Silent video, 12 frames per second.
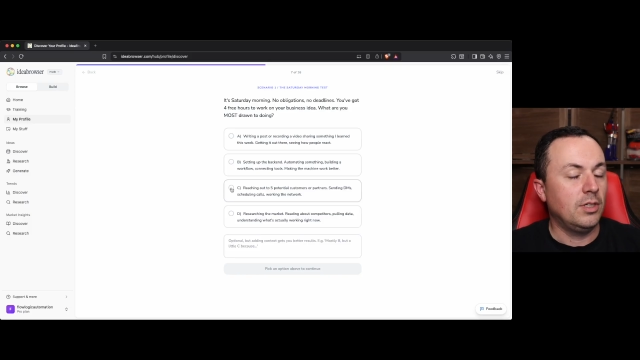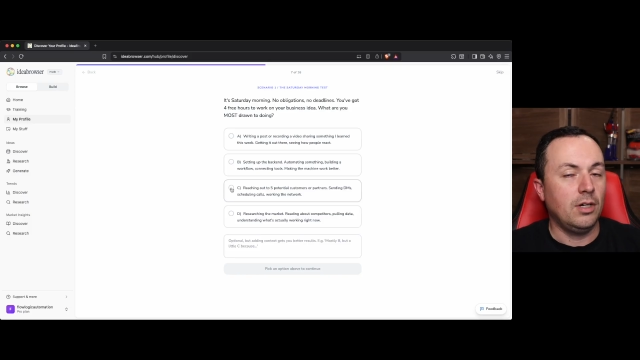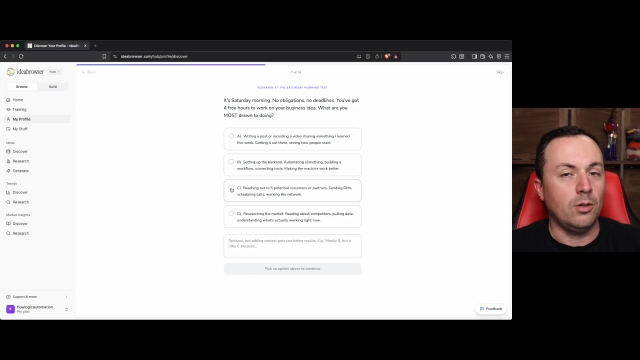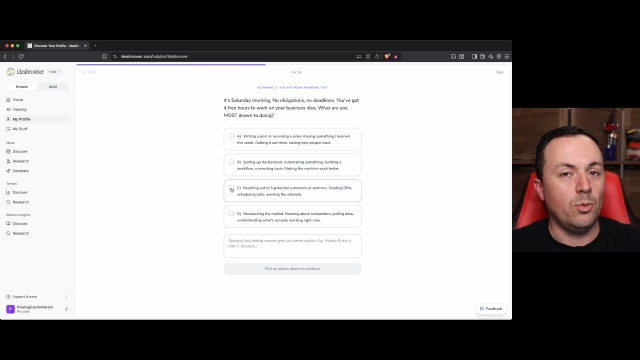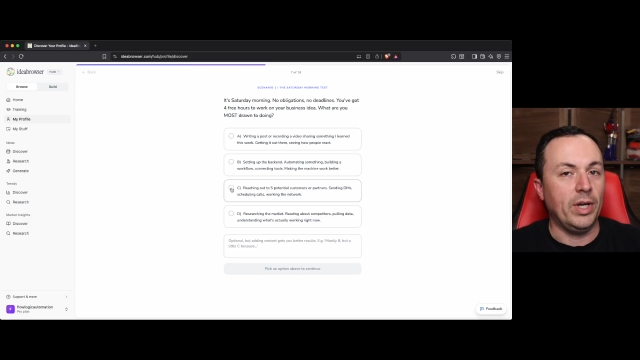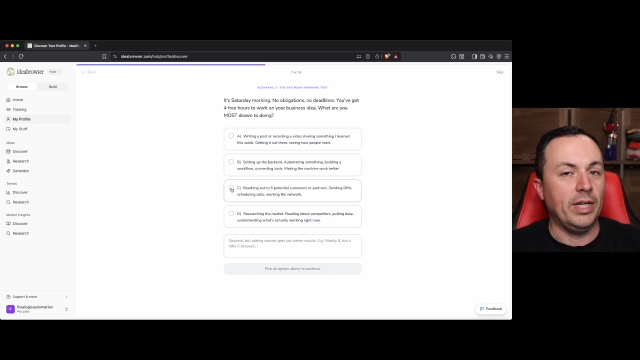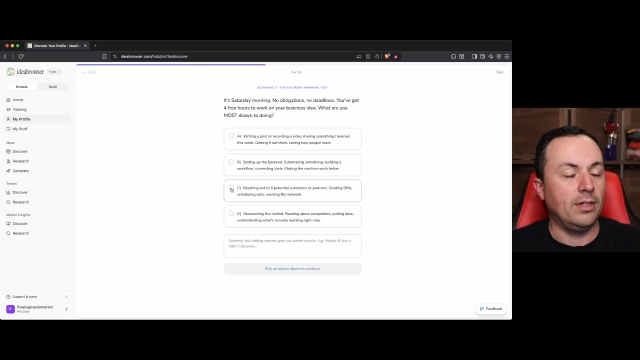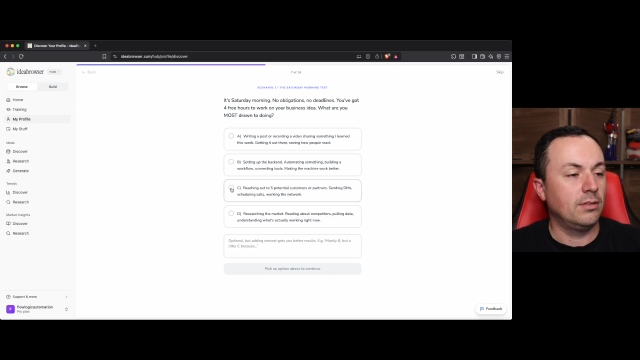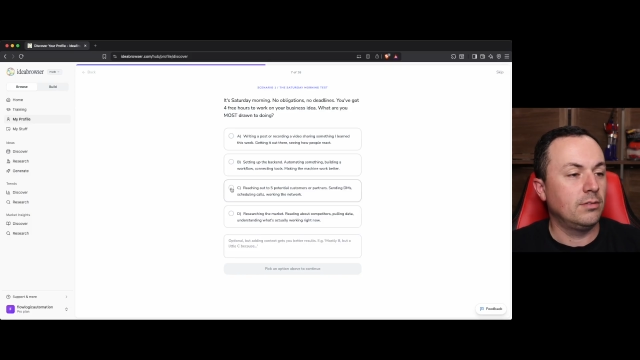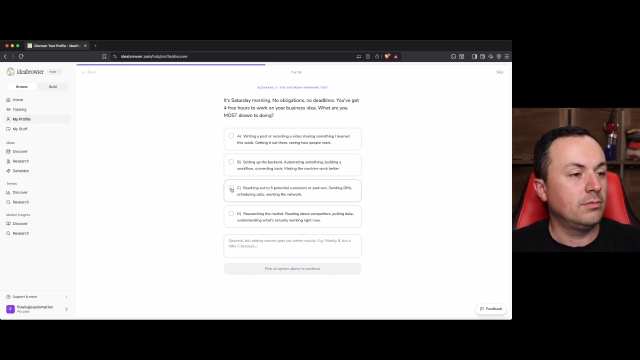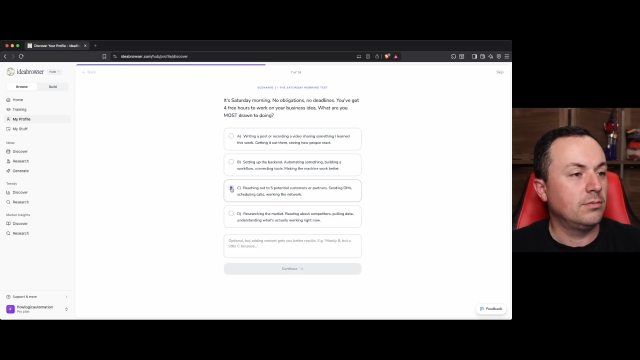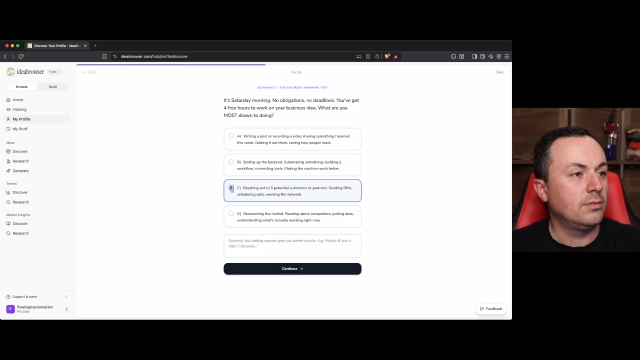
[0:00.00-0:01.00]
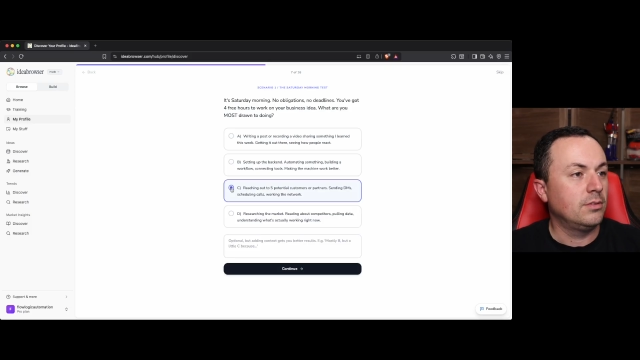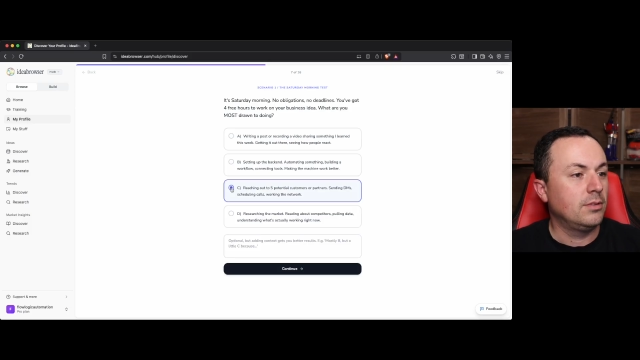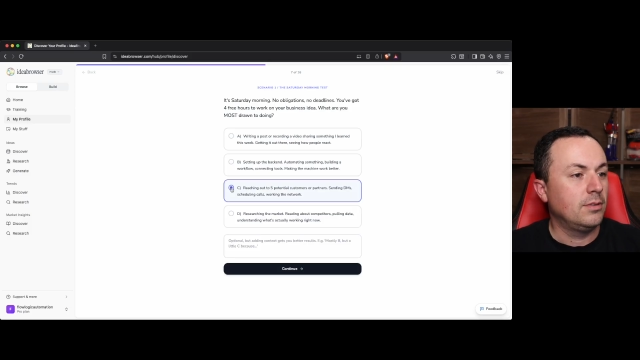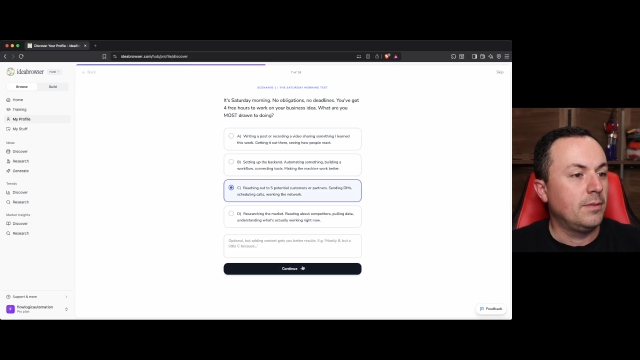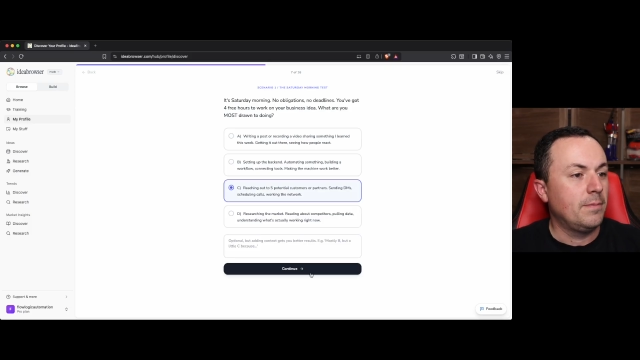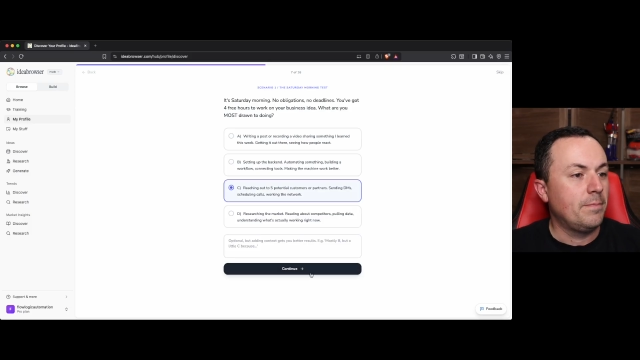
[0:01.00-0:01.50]
awake.
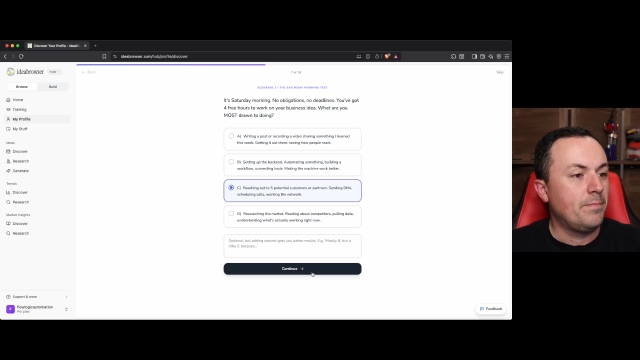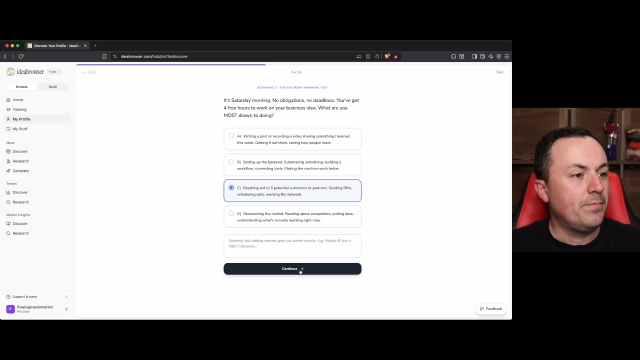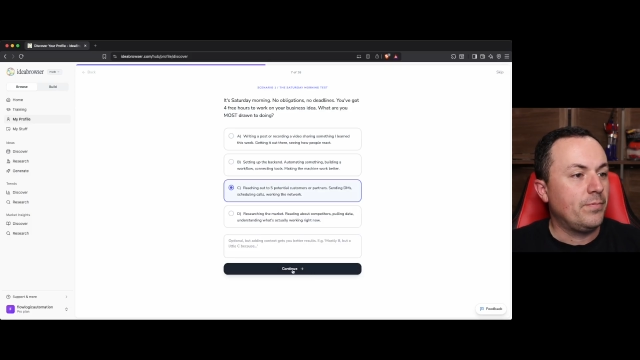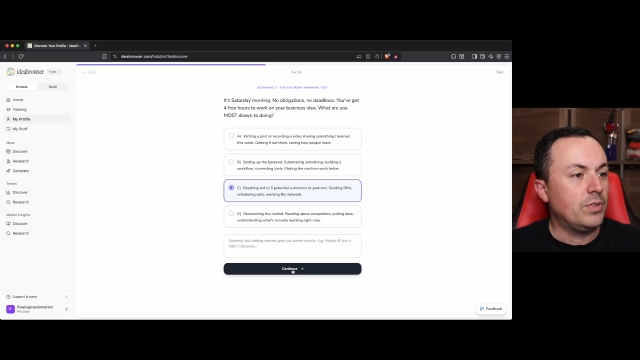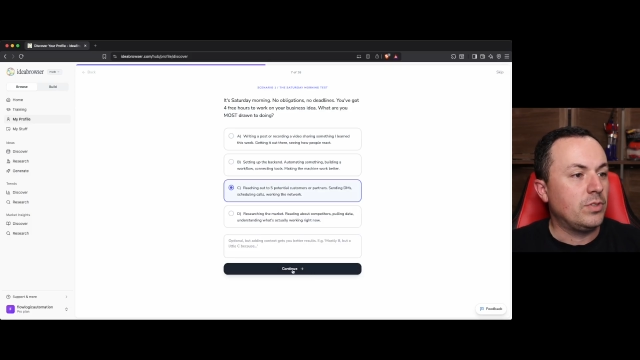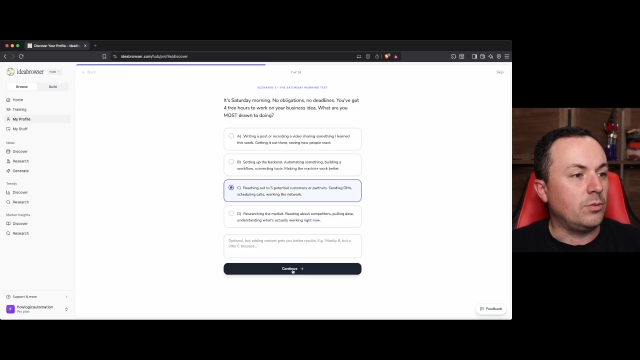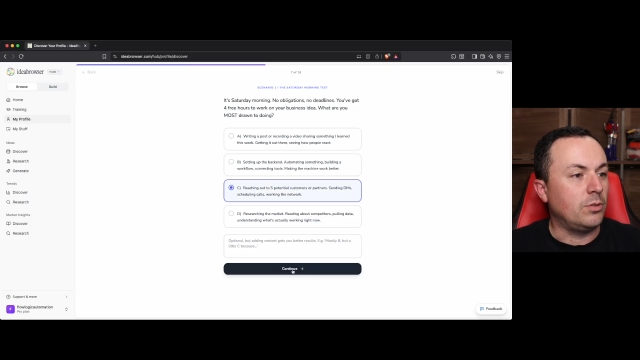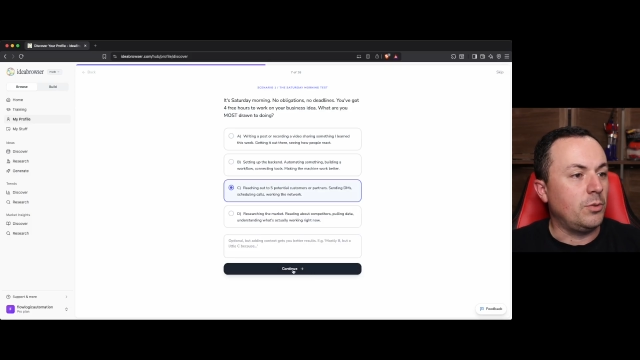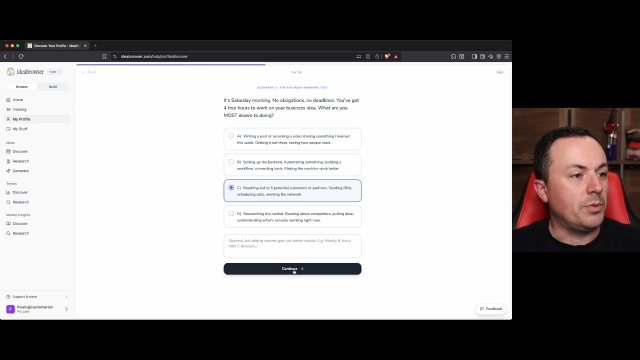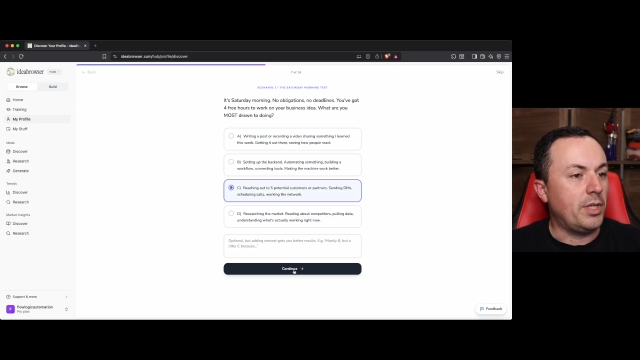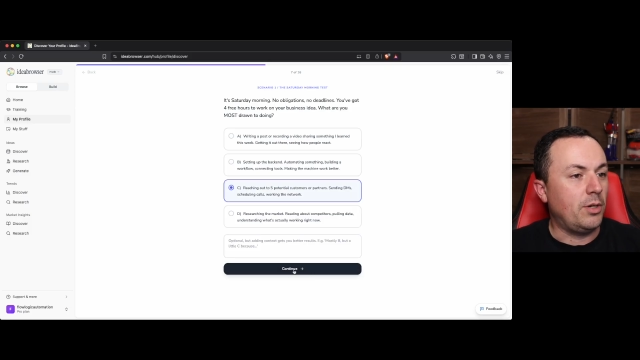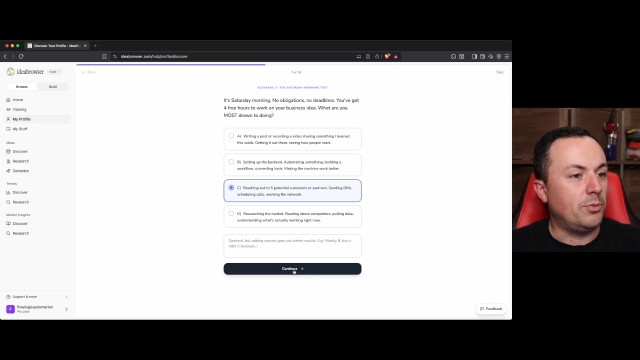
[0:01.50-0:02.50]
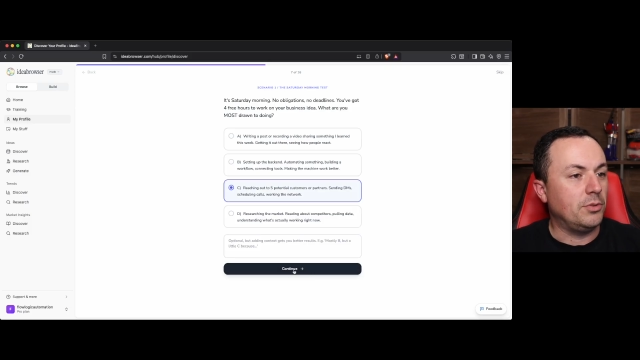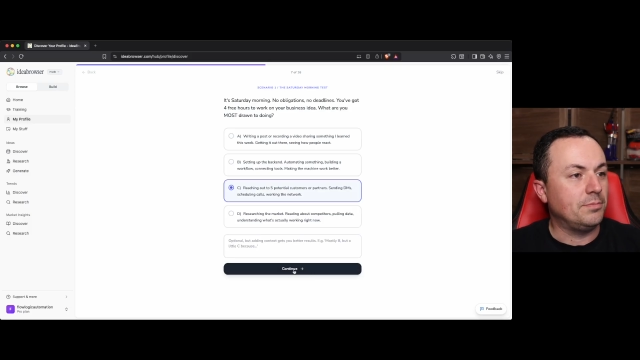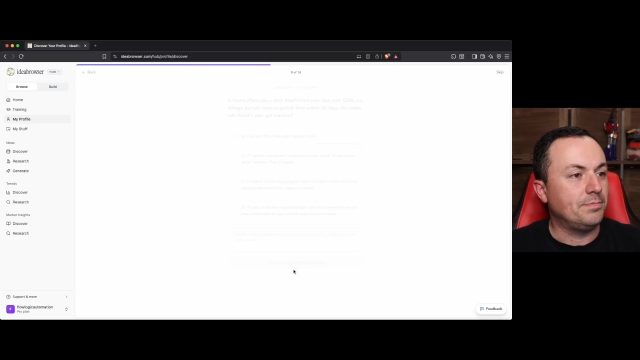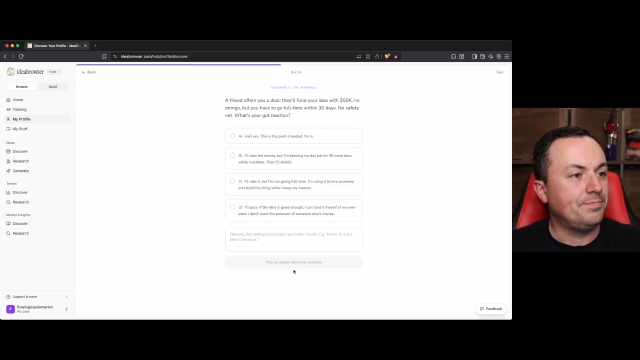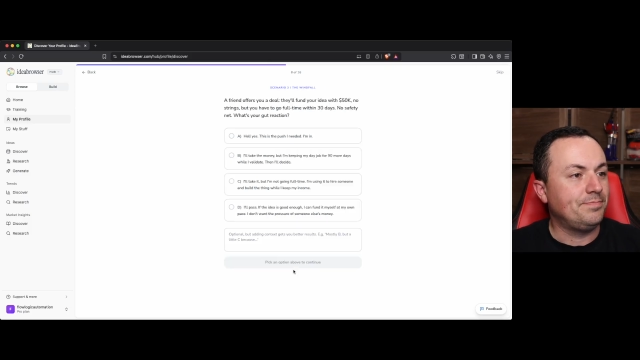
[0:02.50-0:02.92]
So we'll go with that one.